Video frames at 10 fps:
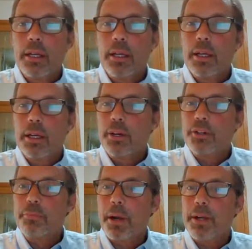here it is,
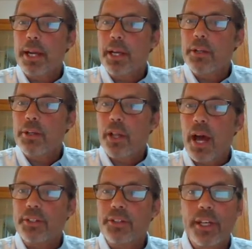Monday, July
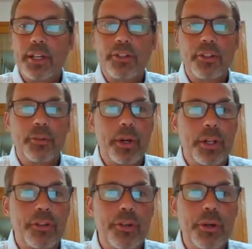6th is when
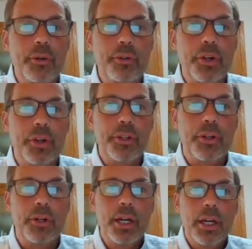it's due. So
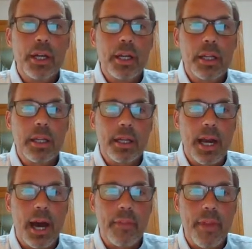you'll click
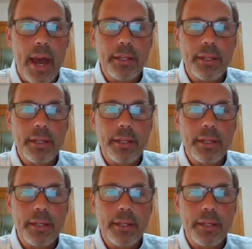on that.